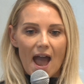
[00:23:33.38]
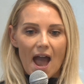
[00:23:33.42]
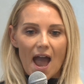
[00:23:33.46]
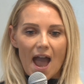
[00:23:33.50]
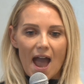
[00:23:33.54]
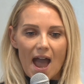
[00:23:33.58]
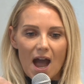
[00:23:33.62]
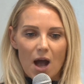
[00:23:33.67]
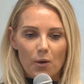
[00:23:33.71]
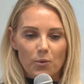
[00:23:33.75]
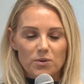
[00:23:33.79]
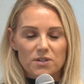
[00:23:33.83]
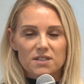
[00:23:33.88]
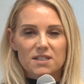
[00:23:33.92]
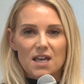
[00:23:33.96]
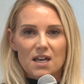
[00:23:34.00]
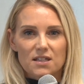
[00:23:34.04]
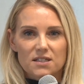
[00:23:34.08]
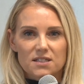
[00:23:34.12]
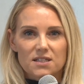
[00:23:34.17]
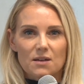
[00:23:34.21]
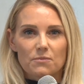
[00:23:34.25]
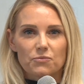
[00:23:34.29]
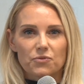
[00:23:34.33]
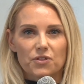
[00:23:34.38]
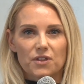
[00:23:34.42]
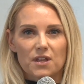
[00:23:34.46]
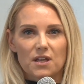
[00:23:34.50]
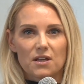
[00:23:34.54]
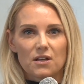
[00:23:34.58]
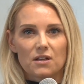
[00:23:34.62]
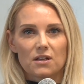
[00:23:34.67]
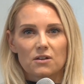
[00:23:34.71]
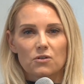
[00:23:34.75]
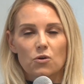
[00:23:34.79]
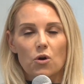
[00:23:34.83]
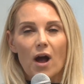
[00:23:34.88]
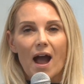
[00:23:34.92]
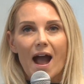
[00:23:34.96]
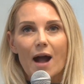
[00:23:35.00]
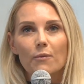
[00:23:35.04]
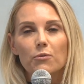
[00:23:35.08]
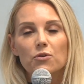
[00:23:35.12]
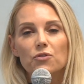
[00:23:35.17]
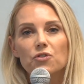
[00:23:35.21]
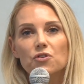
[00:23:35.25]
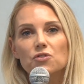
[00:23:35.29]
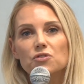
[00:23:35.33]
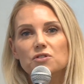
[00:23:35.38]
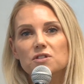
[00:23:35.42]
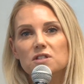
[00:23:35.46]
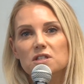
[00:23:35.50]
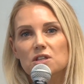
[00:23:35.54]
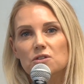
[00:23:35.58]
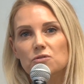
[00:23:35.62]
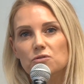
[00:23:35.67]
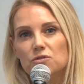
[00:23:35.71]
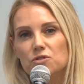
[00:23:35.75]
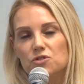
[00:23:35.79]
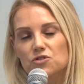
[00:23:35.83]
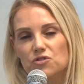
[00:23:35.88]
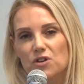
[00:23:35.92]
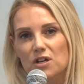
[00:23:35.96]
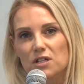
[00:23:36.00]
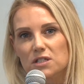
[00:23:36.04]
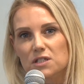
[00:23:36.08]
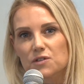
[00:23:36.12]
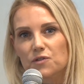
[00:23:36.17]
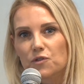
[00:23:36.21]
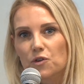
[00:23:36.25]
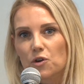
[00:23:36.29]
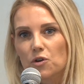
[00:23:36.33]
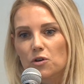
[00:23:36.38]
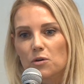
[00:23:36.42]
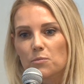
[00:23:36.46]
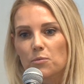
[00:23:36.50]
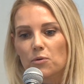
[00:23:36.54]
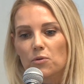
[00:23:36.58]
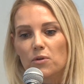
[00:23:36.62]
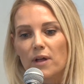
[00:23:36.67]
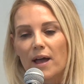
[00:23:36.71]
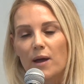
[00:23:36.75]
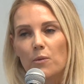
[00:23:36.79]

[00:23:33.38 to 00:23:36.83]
how is that something, or how are those skills transferable?